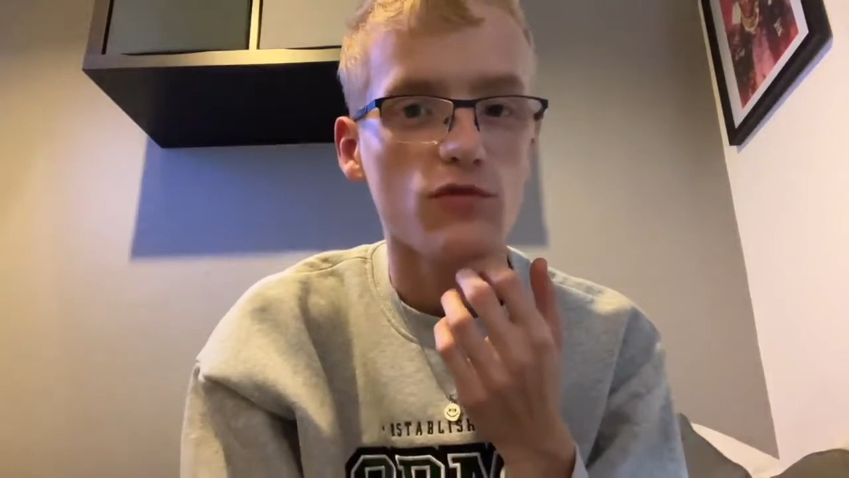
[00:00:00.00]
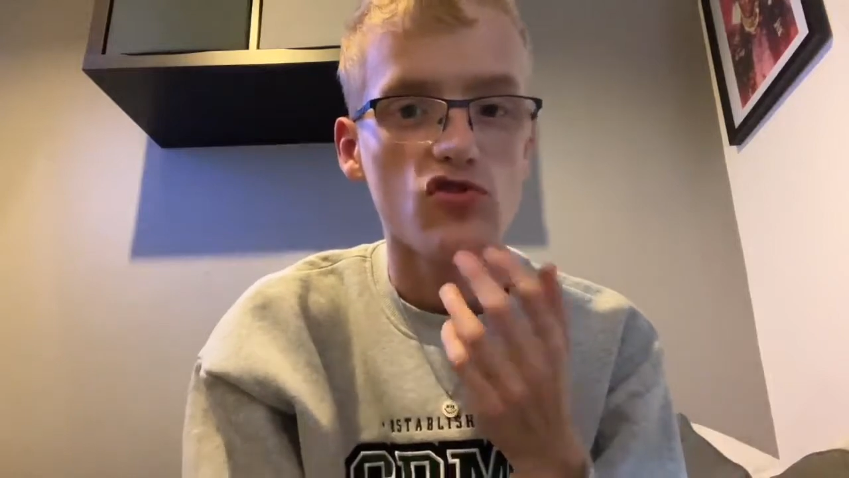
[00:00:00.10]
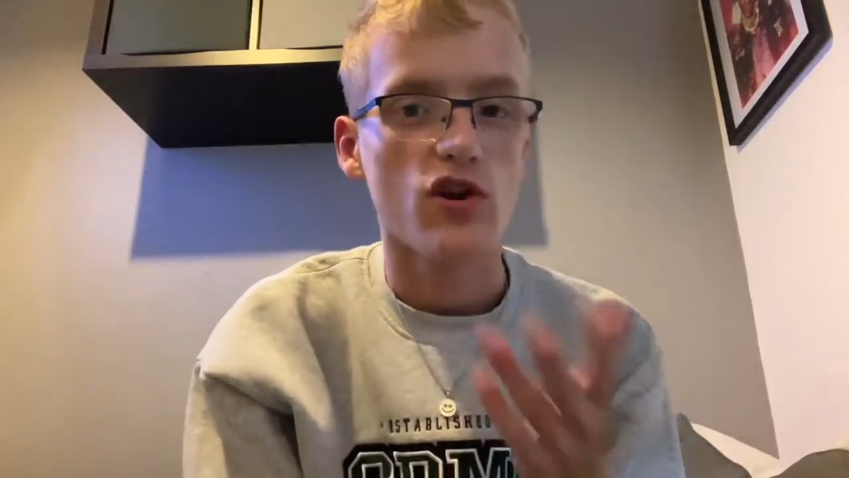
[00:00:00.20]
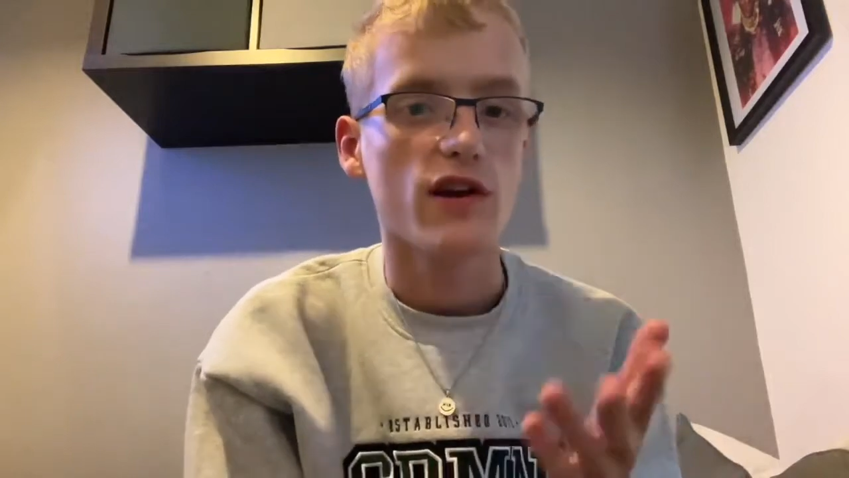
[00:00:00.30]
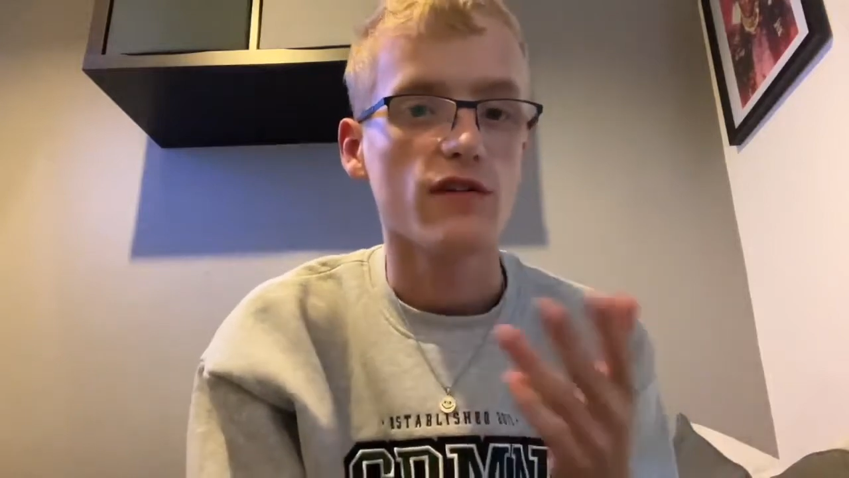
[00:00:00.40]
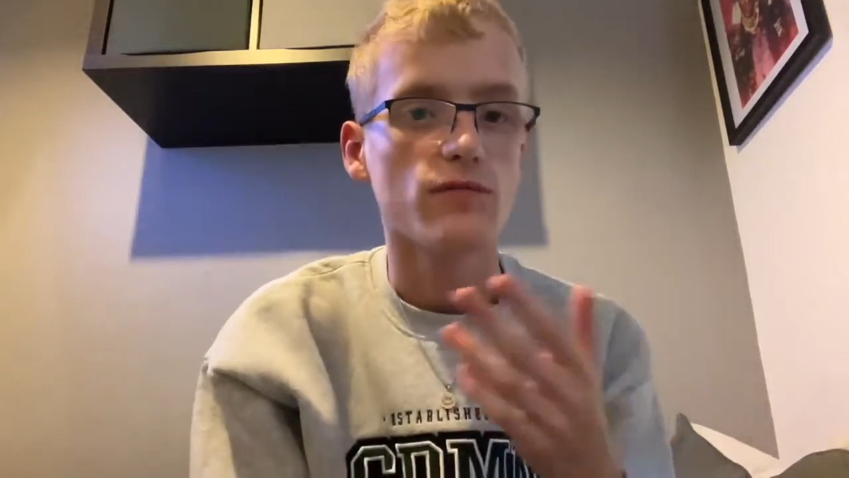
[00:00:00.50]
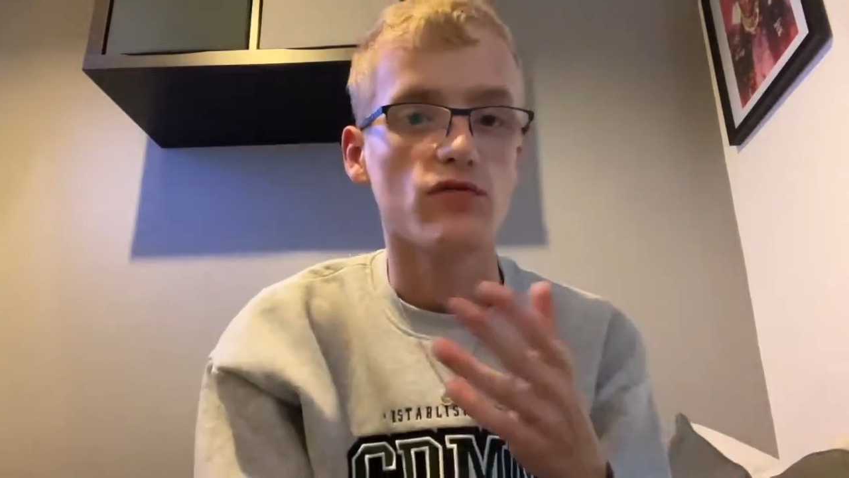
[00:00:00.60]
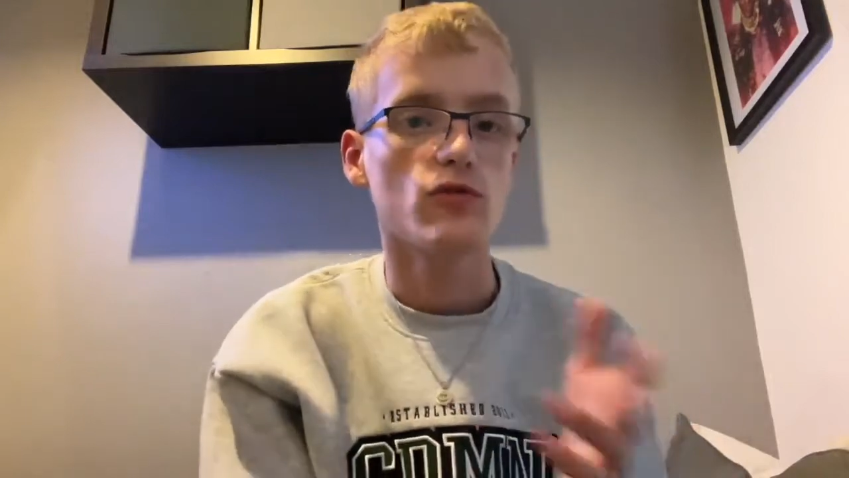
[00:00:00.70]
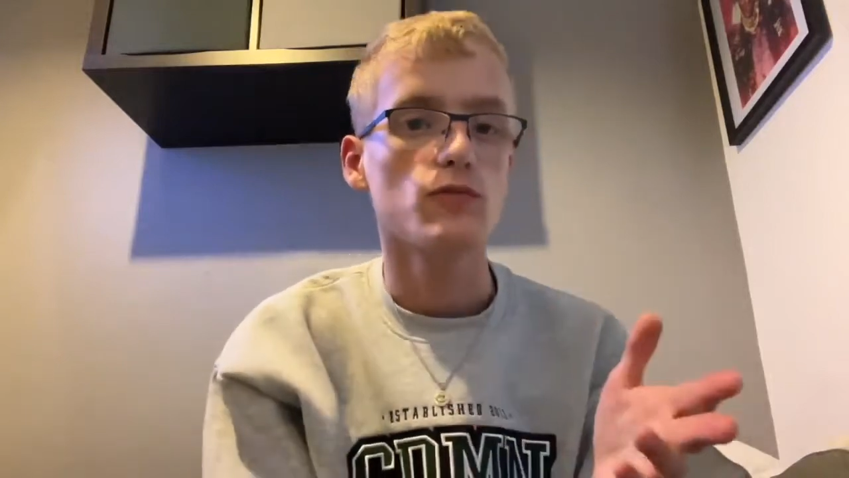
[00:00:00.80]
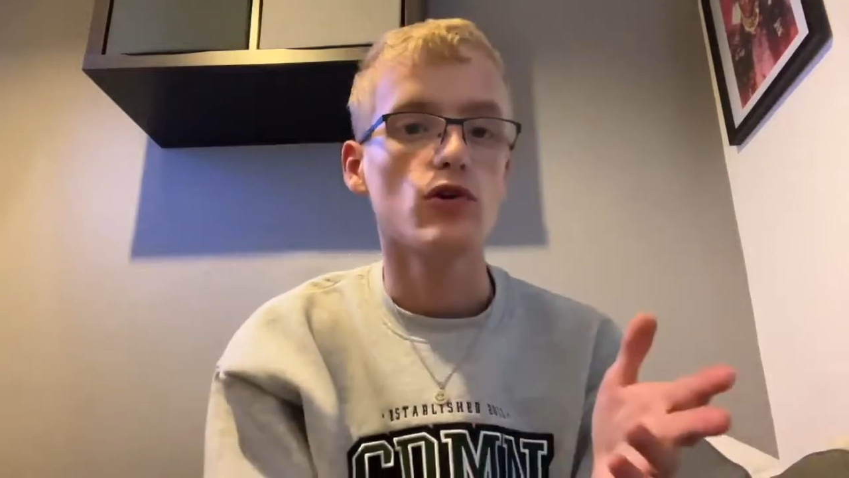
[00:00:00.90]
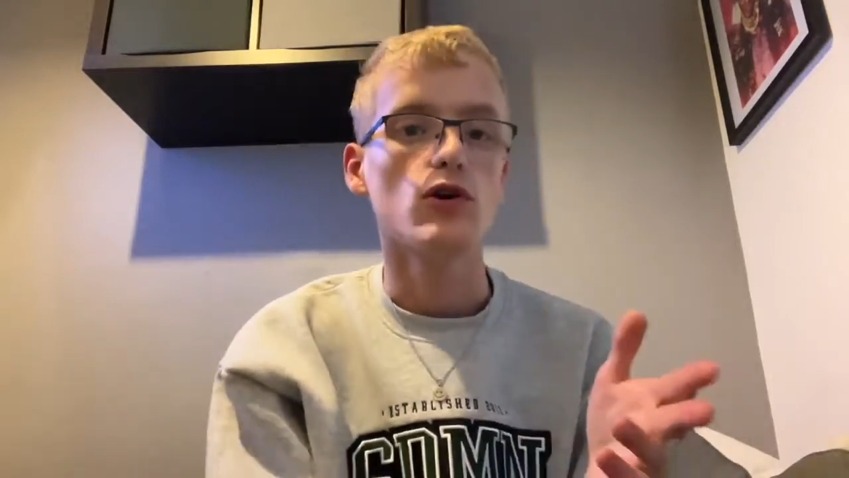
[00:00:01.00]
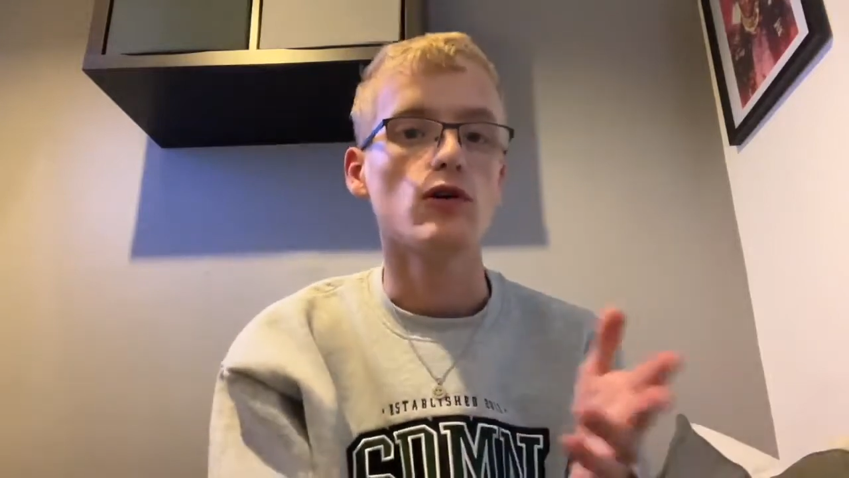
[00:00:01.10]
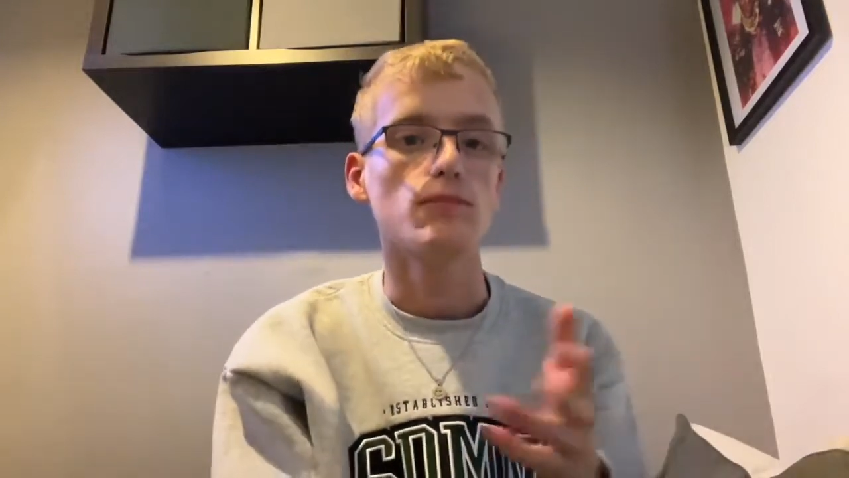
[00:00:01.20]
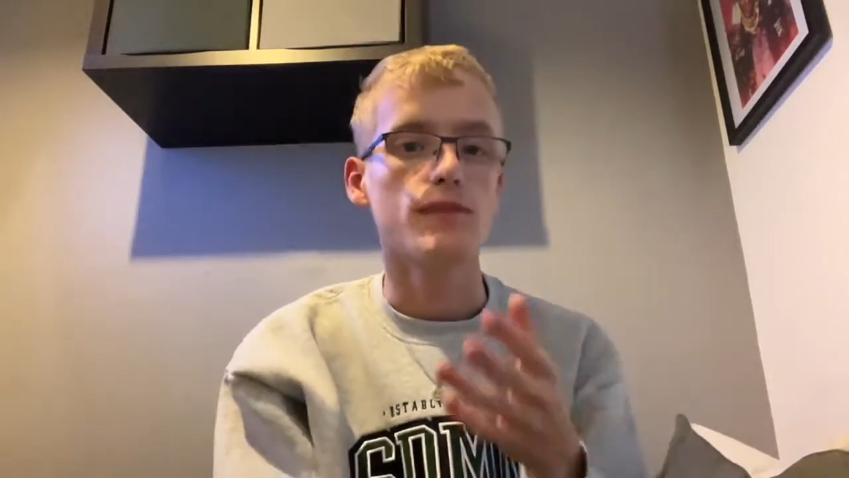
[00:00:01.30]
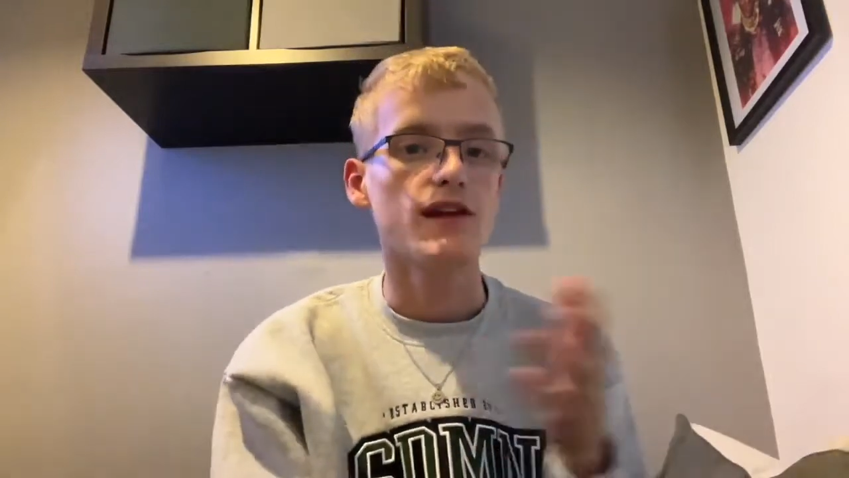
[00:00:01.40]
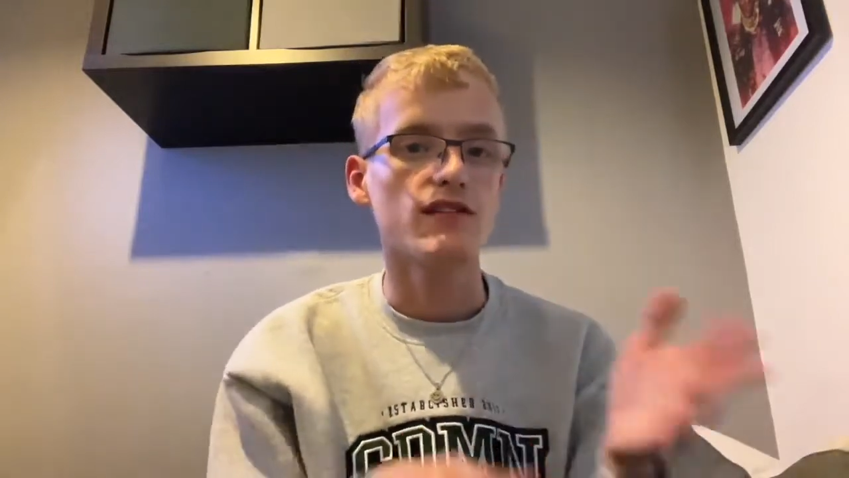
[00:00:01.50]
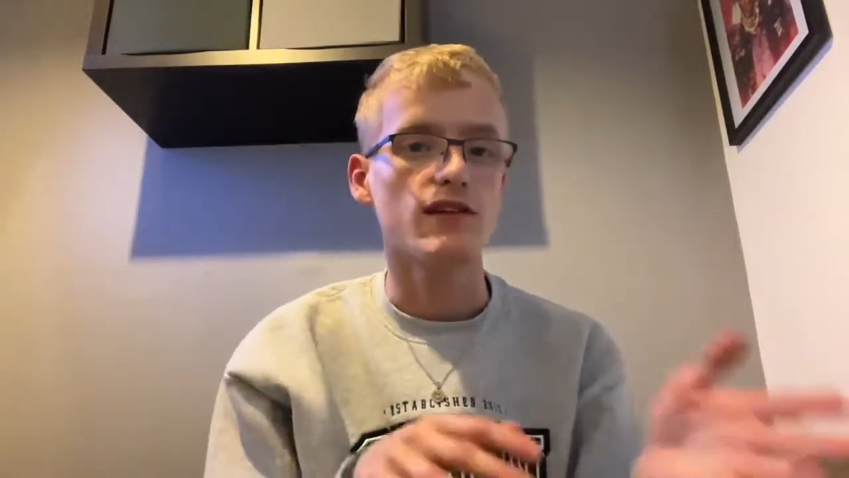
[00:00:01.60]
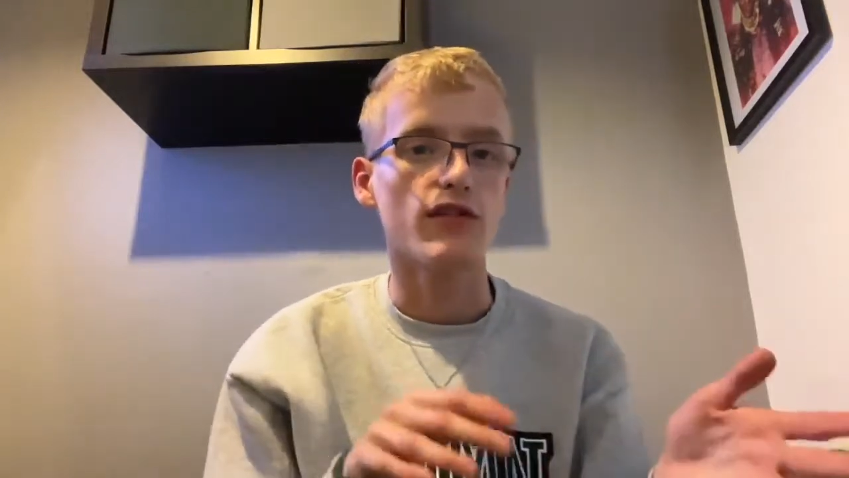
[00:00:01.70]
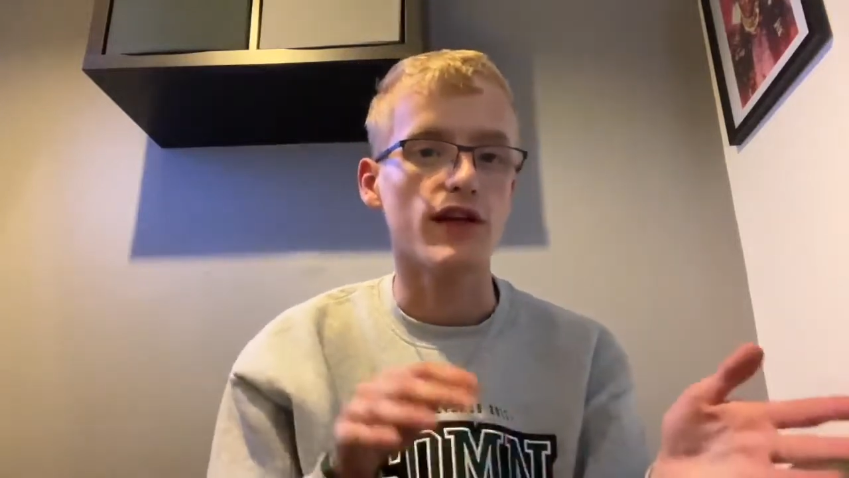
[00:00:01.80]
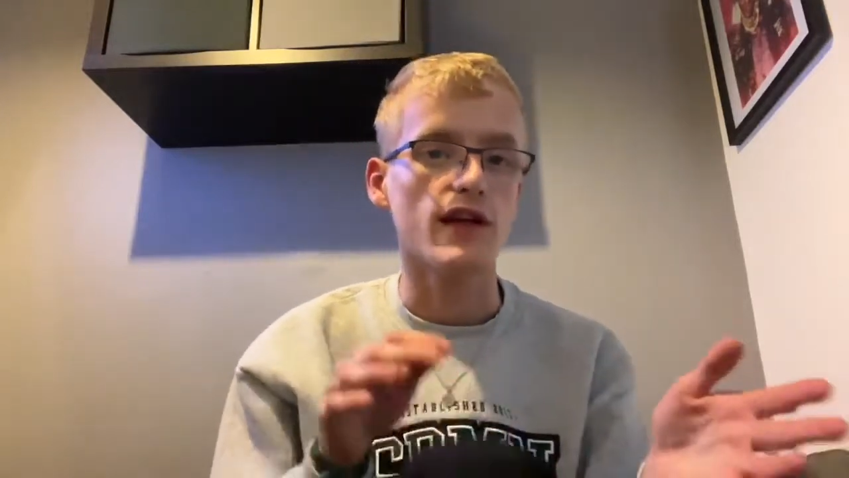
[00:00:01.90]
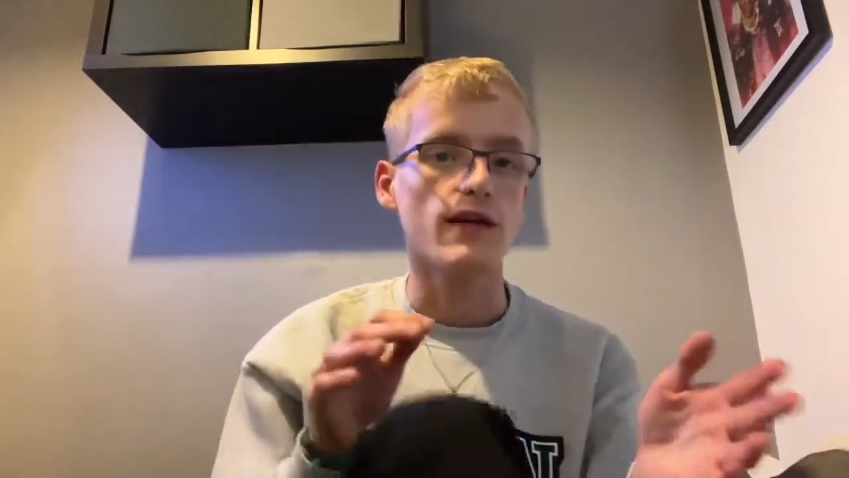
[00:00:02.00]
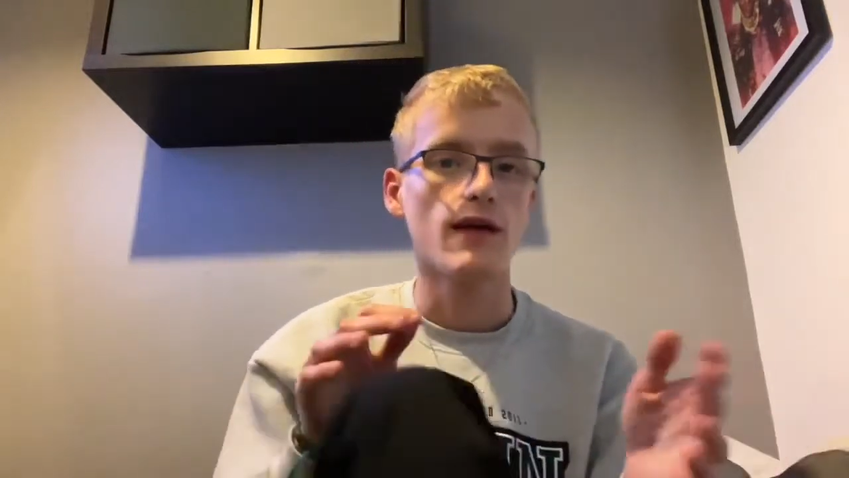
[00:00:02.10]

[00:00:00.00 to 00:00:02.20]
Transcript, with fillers: join a Zoom call meeting thing